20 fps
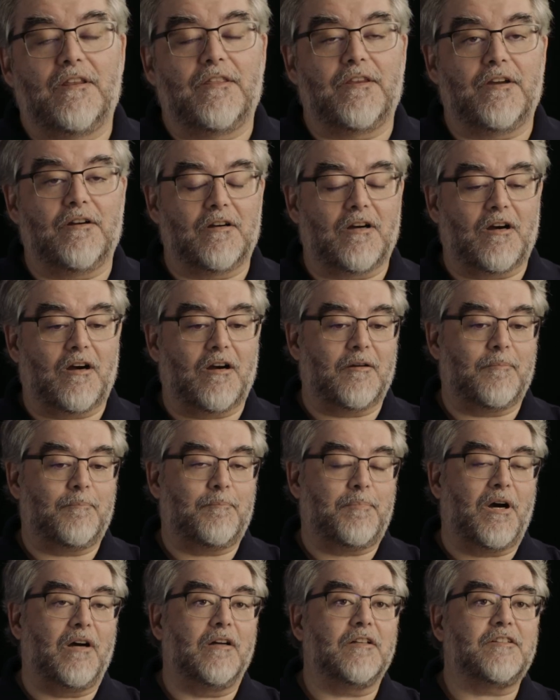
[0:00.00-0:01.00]
There are
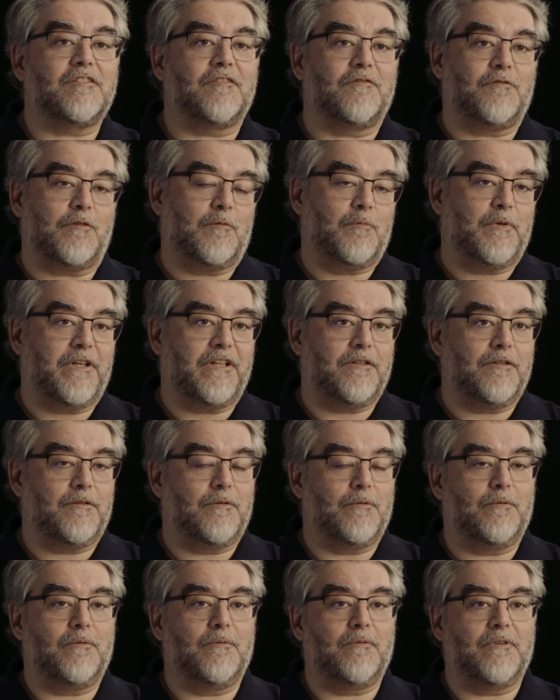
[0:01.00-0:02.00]
parts of what we
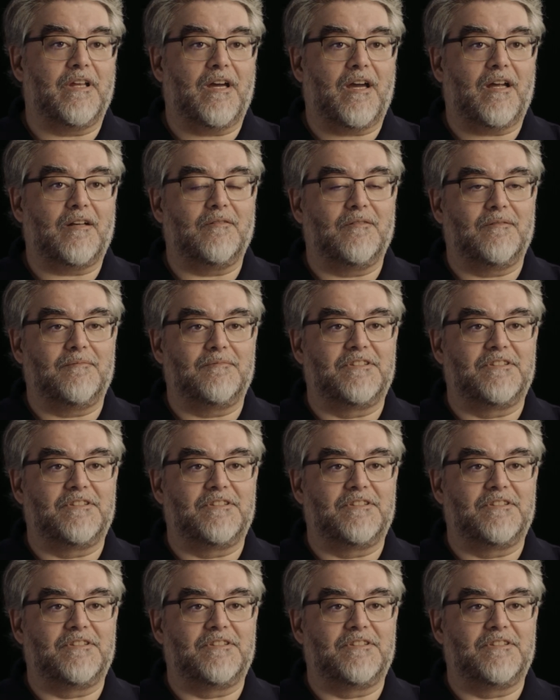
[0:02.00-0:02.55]
do that